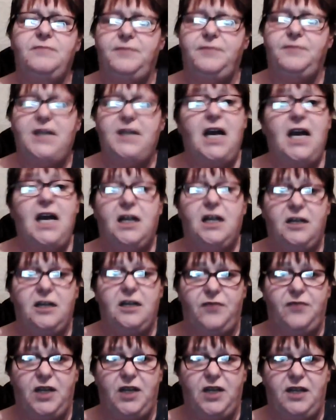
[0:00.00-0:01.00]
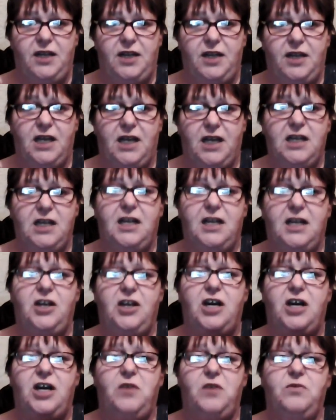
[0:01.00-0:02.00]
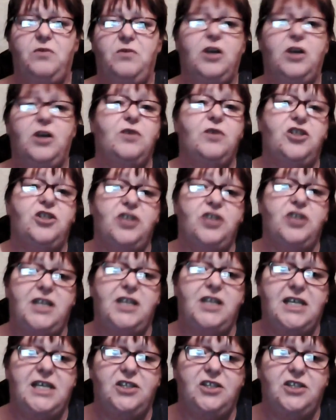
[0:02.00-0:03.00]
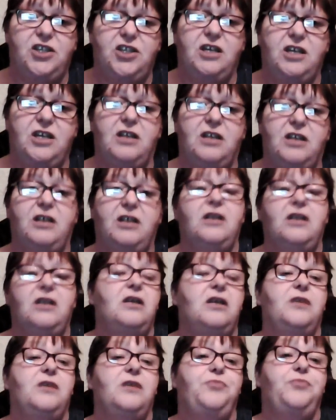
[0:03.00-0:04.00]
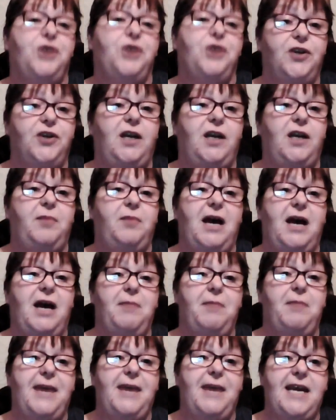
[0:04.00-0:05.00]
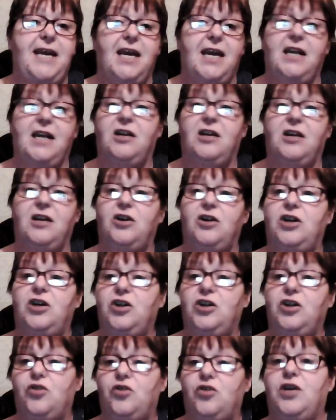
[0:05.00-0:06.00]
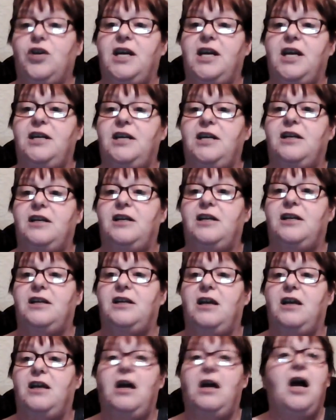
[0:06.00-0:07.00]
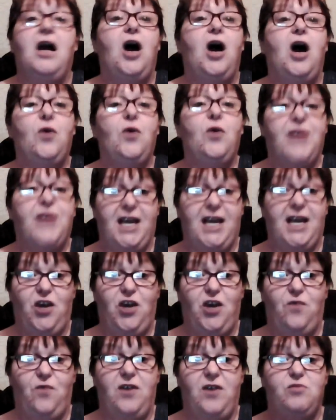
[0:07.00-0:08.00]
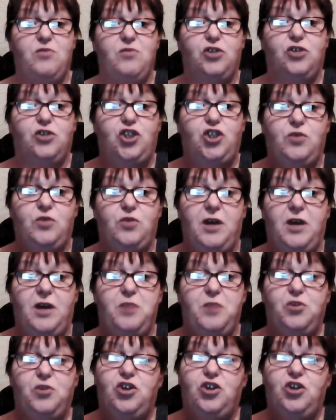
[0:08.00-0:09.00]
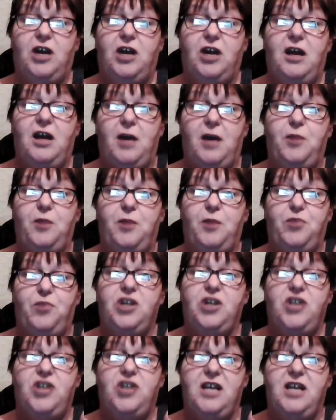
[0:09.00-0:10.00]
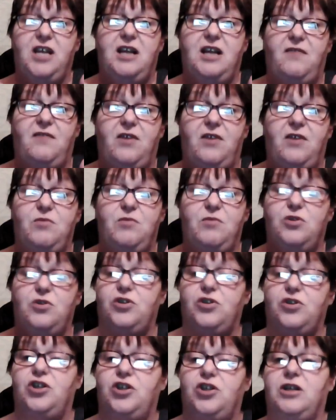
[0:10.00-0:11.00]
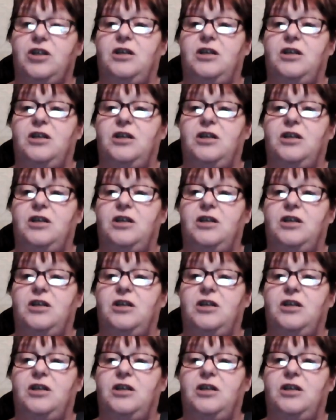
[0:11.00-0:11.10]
title of the thing, you know, a question and answer purely about baking and cooking. Oh, thank you very much, June. I appreciate that very much.